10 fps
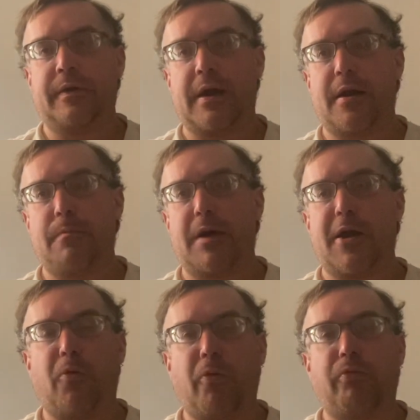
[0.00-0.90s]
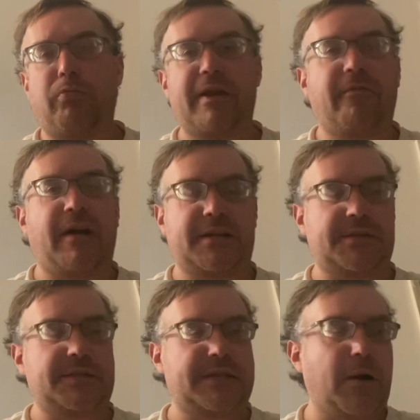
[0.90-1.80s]
and my old
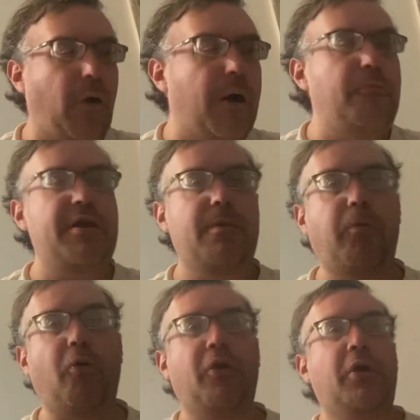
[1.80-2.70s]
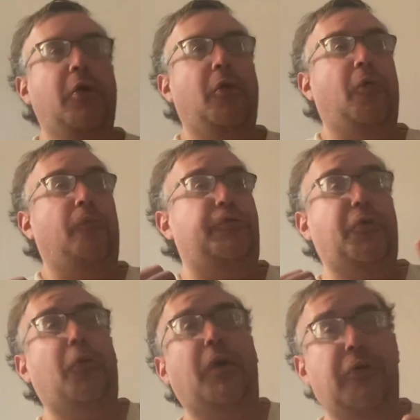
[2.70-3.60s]
reflexes. And a lot of people
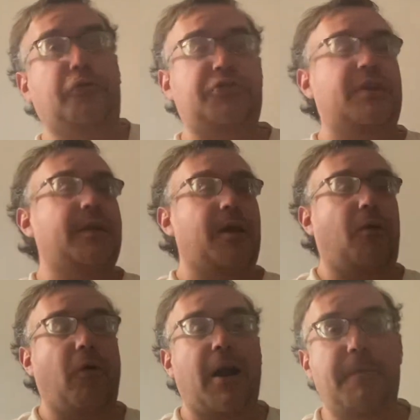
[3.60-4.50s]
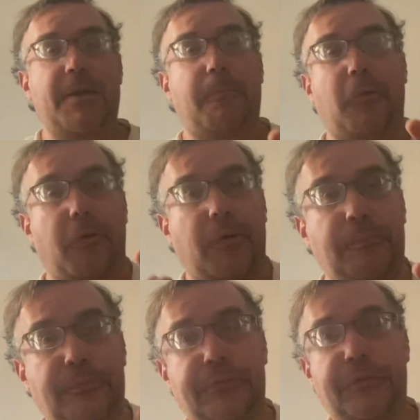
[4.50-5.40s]
don't understand. A lot of people
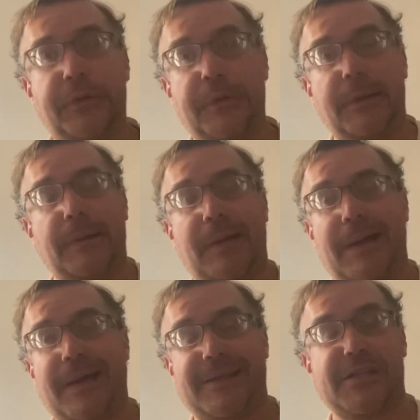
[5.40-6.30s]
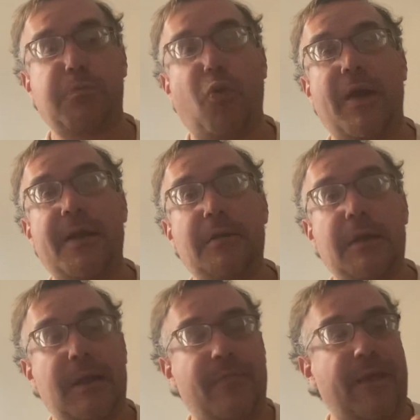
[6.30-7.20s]
uh, at this point,
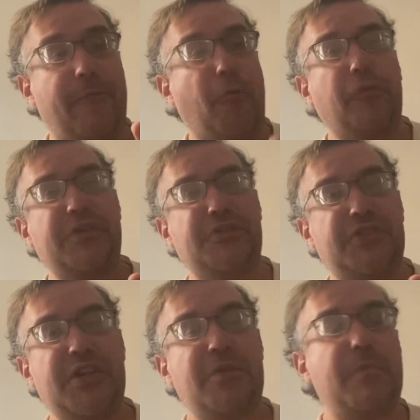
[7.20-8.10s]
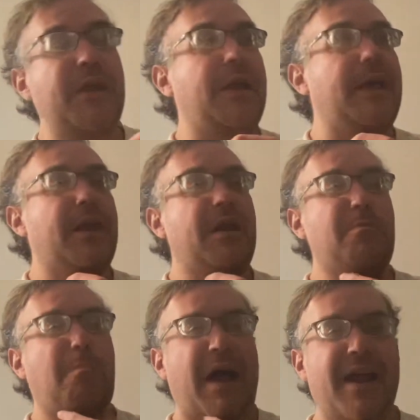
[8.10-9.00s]
they've only seen me
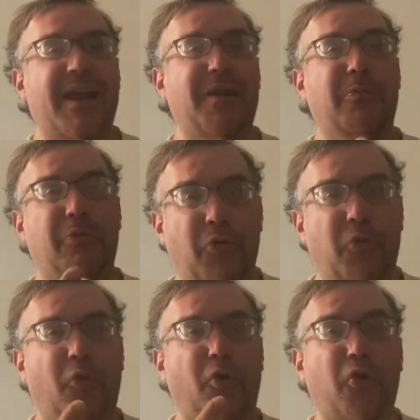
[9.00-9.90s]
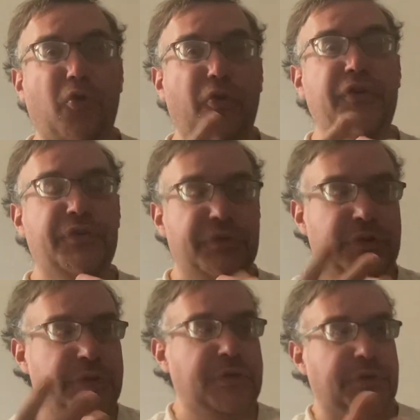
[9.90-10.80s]
in my old
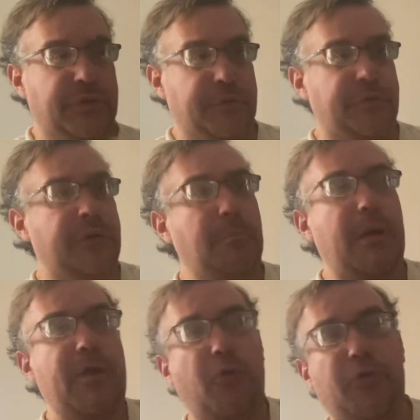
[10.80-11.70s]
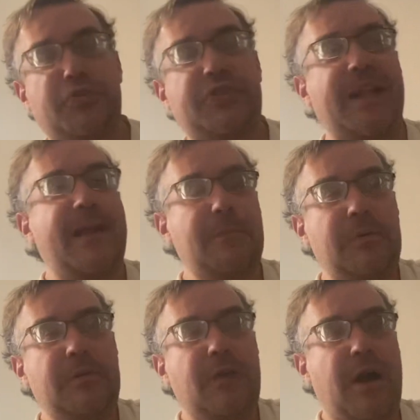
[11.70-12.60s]
my old state,
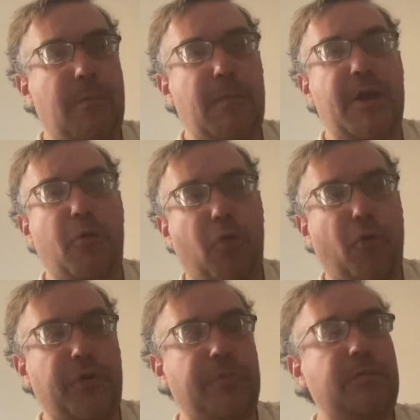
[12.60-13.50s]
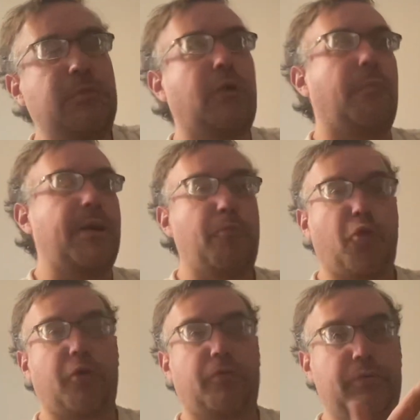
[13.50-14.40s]
uh, my older, well, my
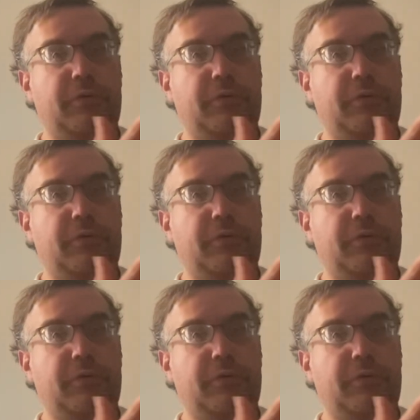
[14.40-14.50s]
more